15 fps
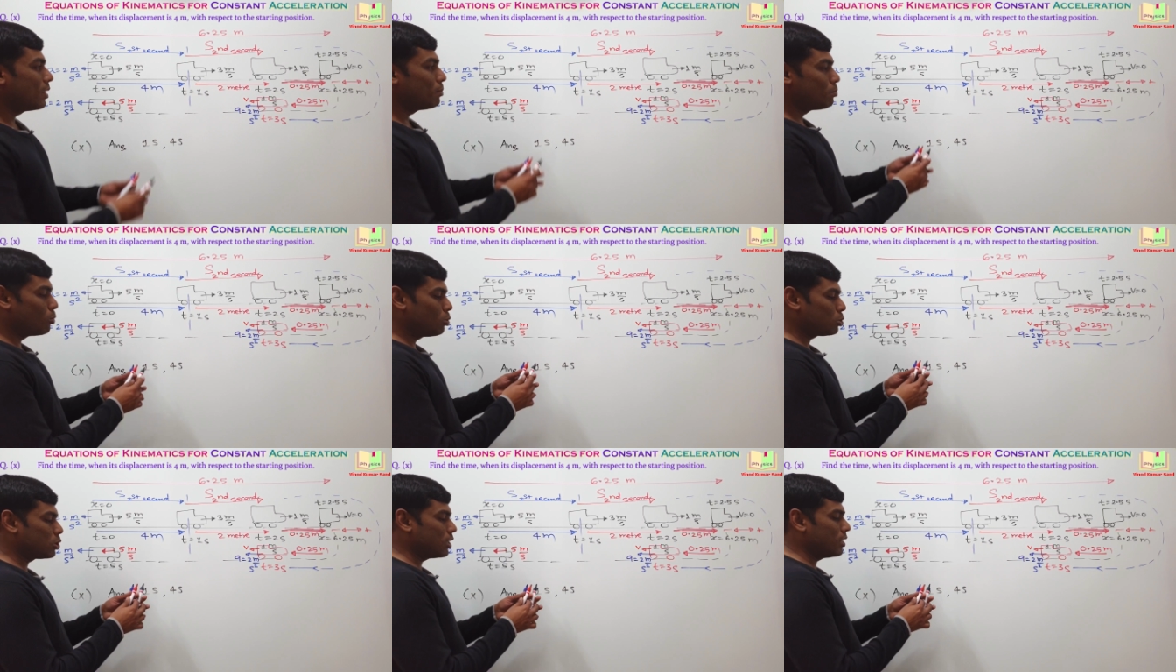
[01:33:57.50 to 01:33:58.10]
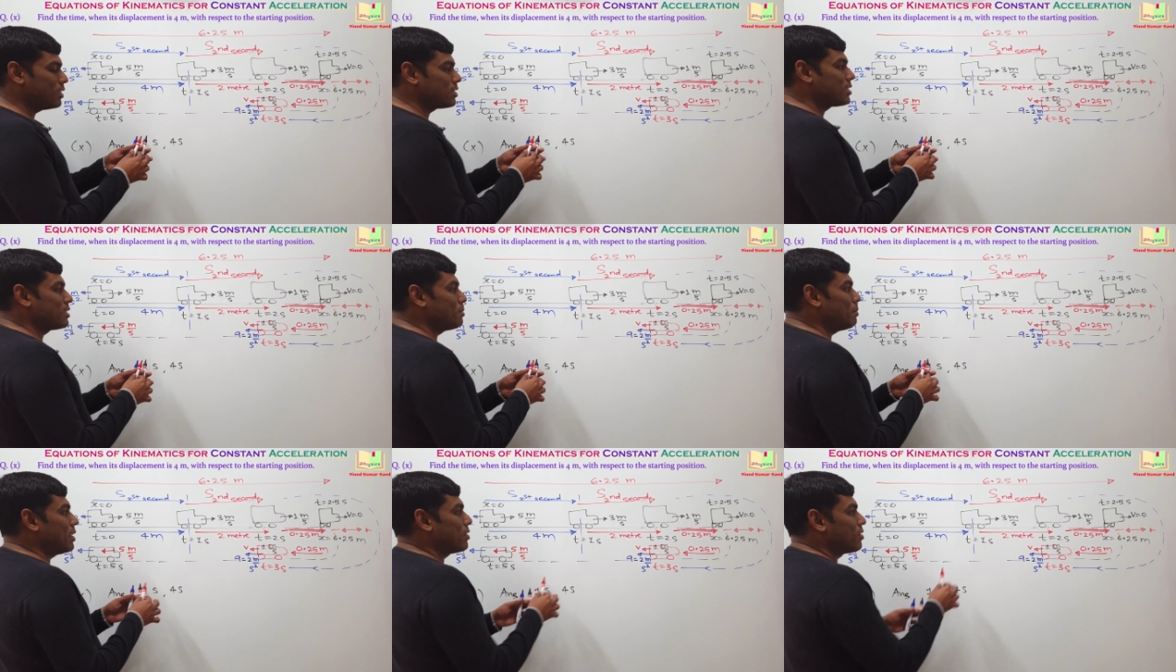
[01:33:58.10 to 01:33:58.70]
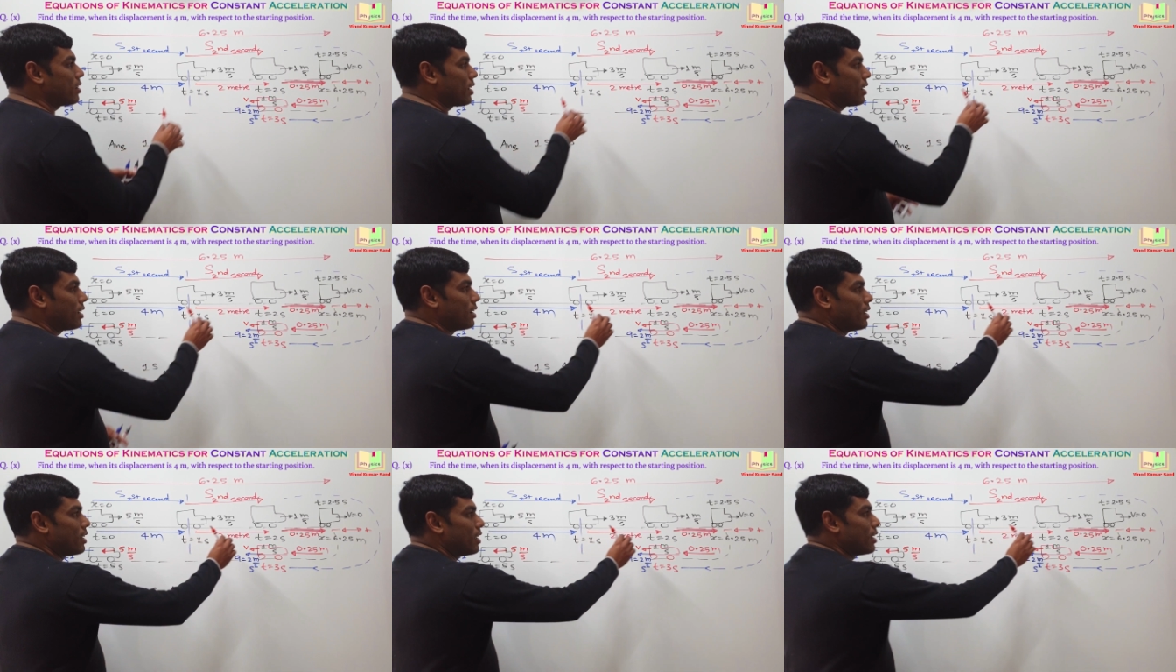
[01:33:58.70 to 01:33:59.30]
The motion is symmetric.
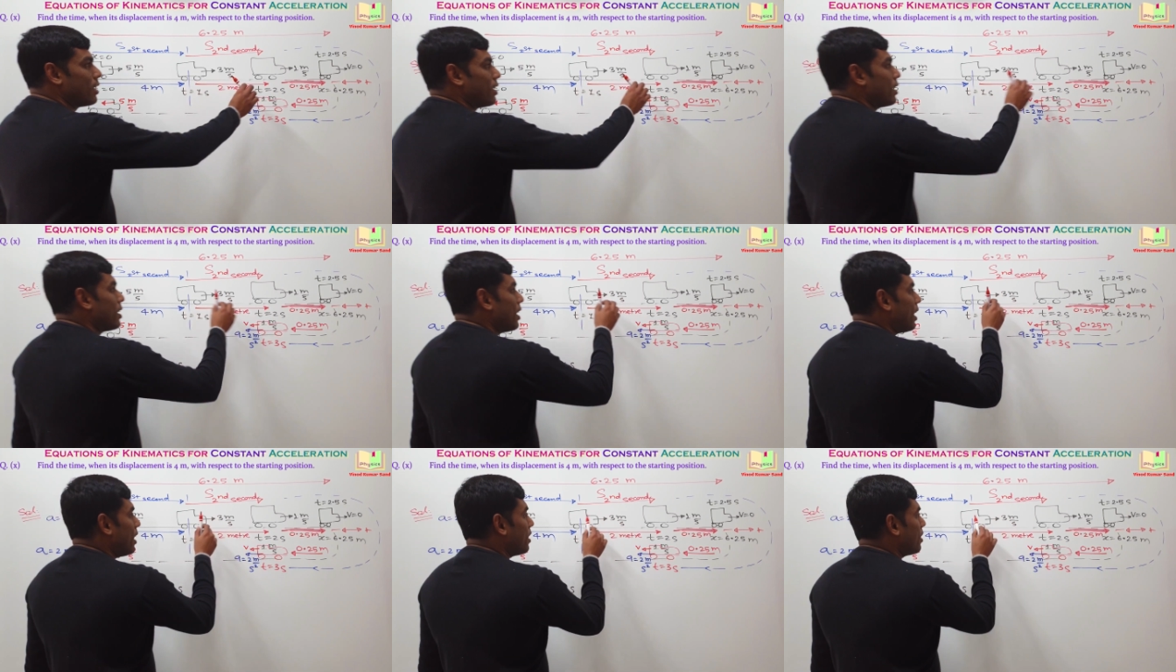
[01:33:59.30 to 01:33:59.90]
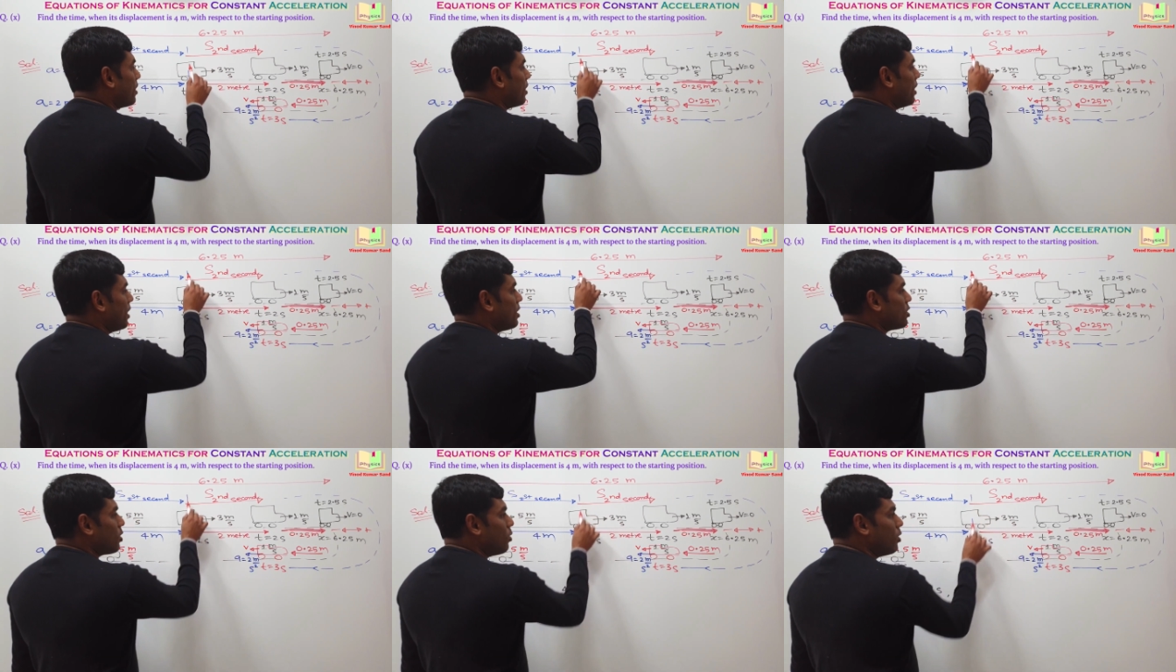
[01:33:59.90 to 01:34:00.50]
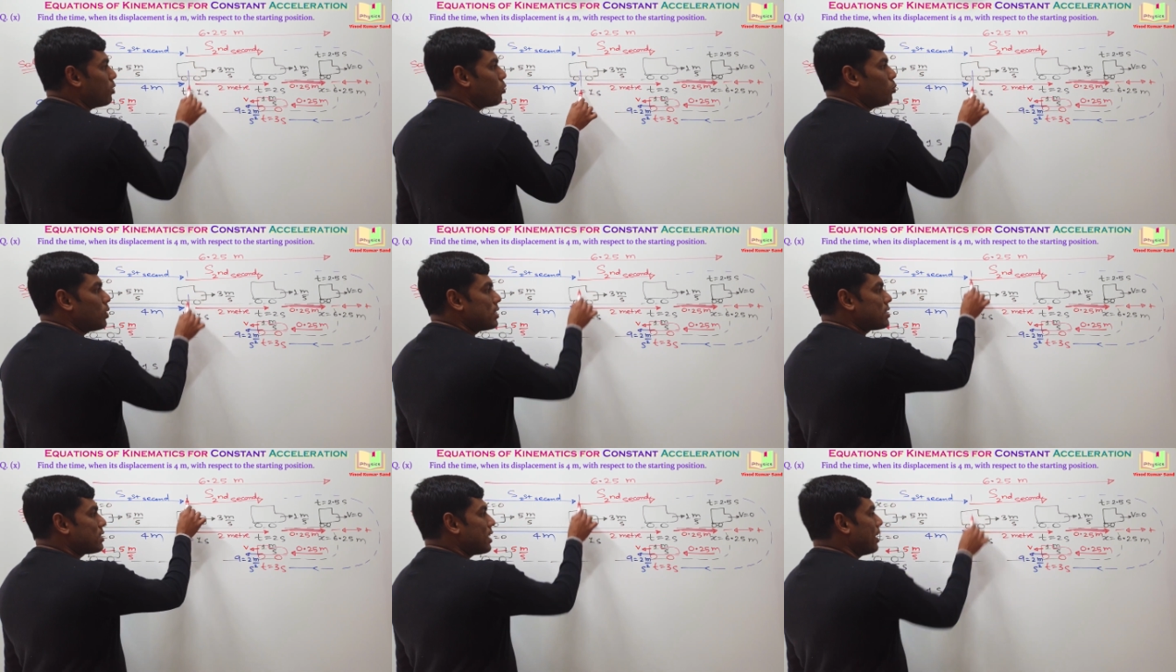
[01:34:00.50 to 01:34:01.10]
At t is equal to
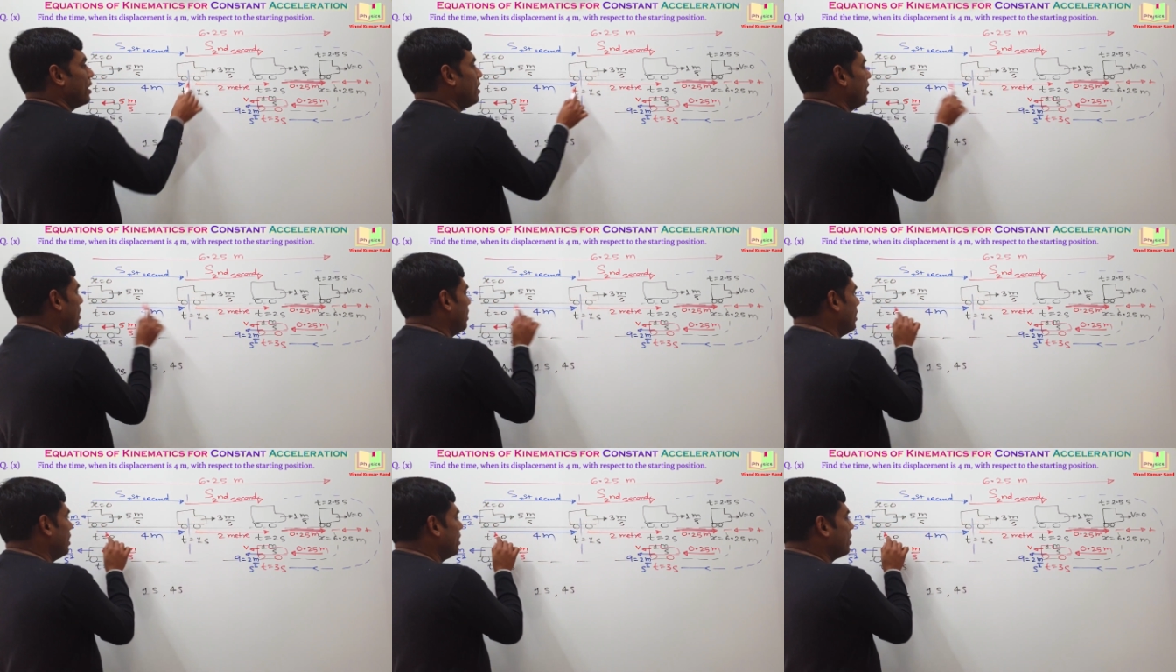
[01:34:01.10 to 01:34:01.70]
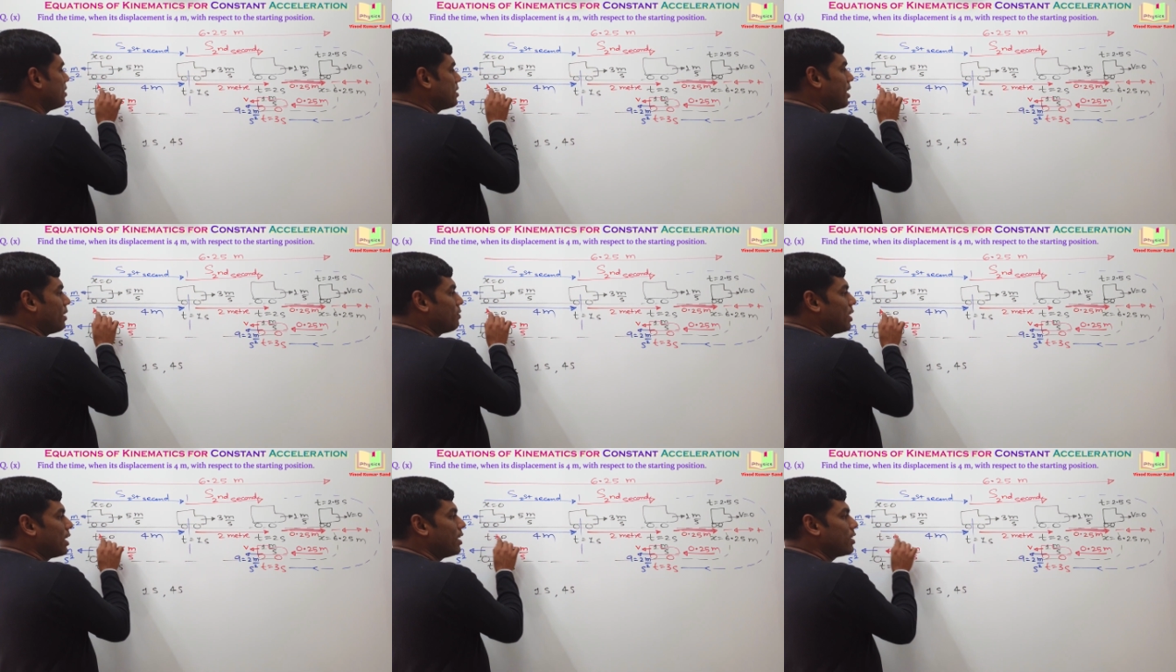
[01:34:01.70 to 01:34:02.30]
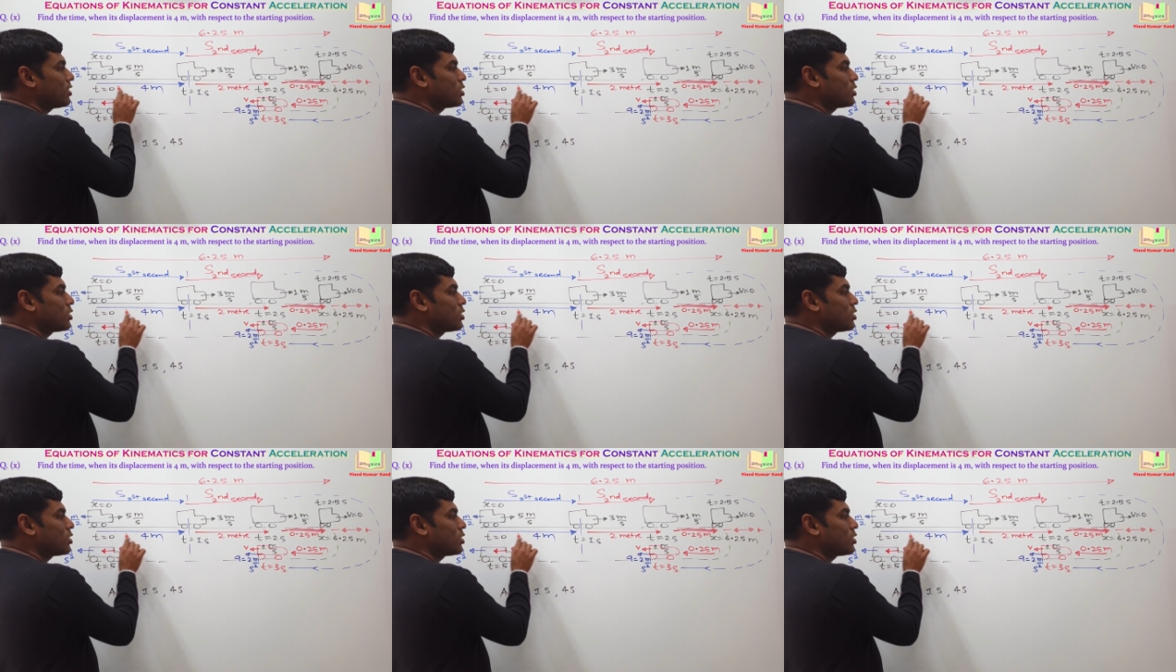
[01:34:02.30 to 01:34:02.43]
1 second, it is having a